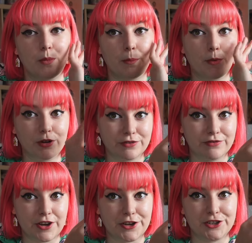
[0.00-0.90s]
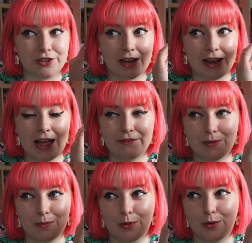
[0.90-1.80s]
modern version and have it
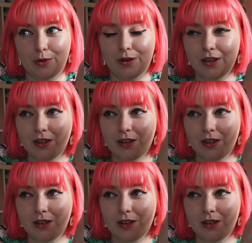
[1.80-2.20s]
more